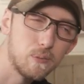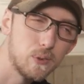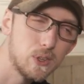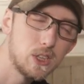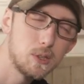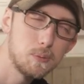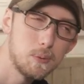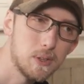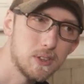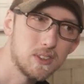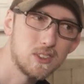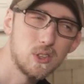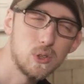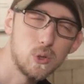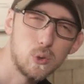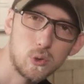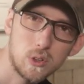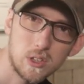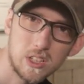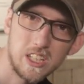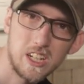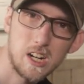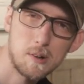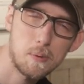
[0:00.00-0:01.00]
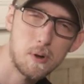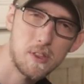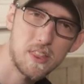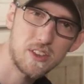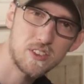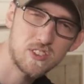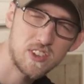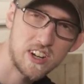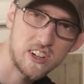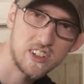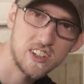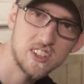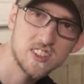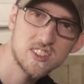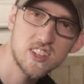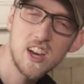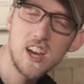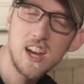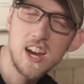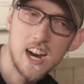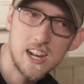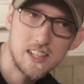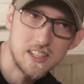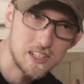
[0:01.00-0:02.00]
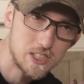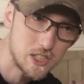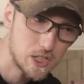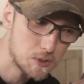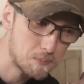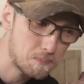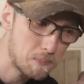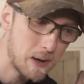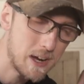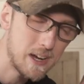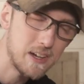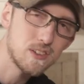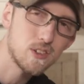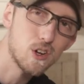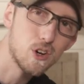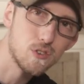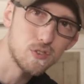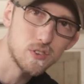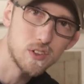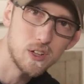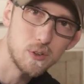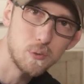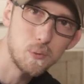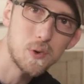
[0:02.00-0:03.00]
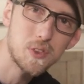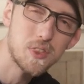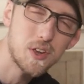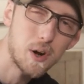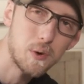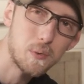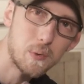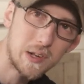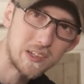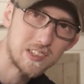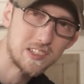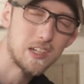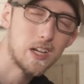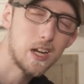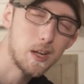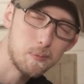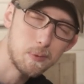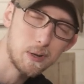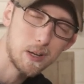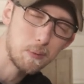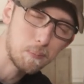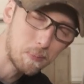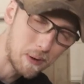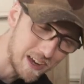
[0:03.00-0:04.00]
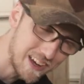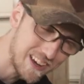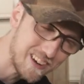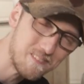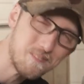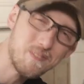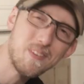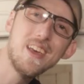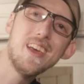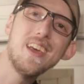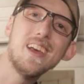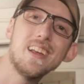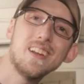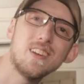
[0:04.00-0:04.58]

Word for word: We should be able to clean up all those areas and then just paint over it with our rust inhibiting paint